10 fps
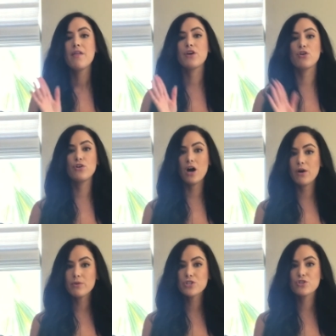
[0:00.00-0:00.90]
They are
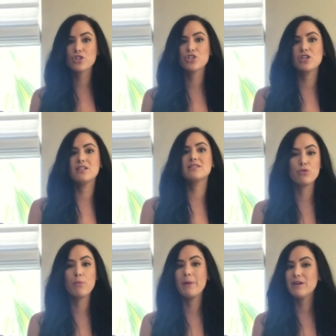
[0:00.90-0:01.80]
not restrictions
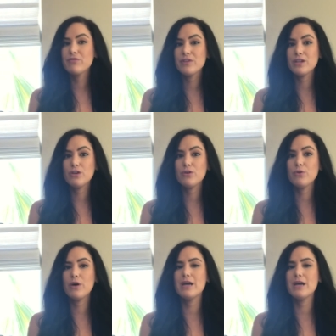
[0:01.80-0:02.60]
who benefit you